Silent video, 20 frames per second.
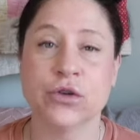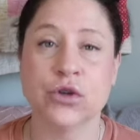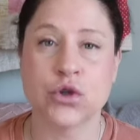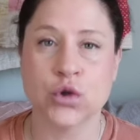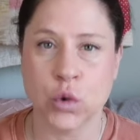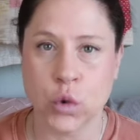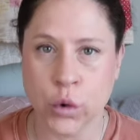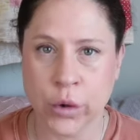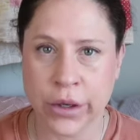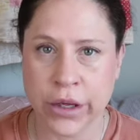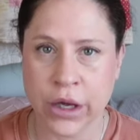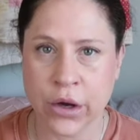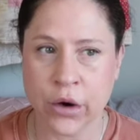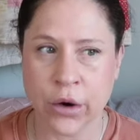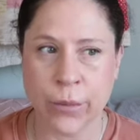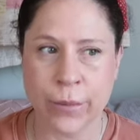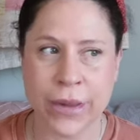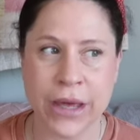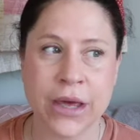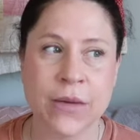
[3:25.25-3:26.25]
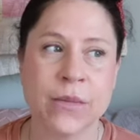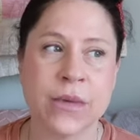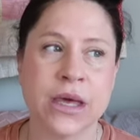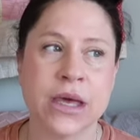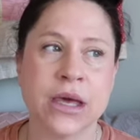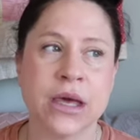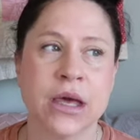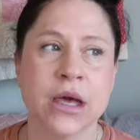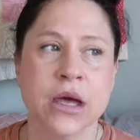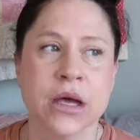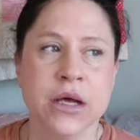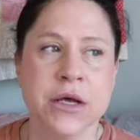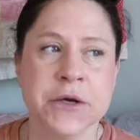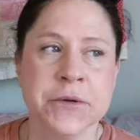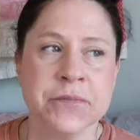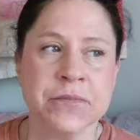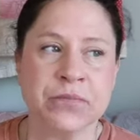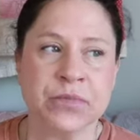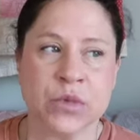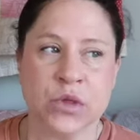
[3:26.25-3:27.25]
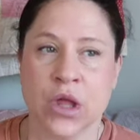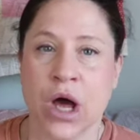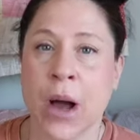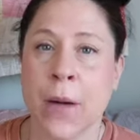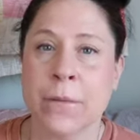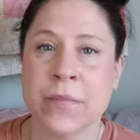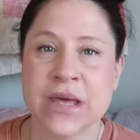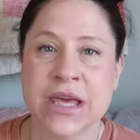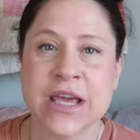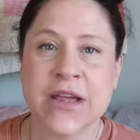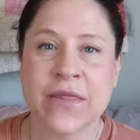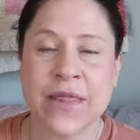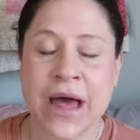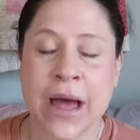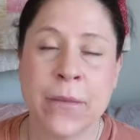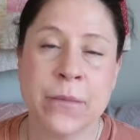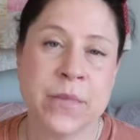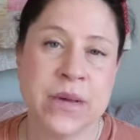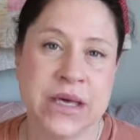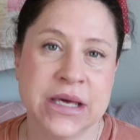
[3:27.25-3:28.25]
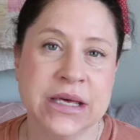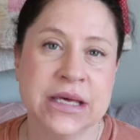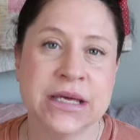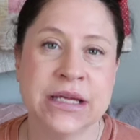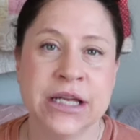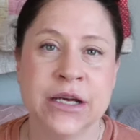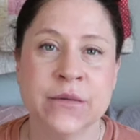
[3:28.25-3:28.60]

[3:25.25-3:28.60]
joy or make me not be in that pit.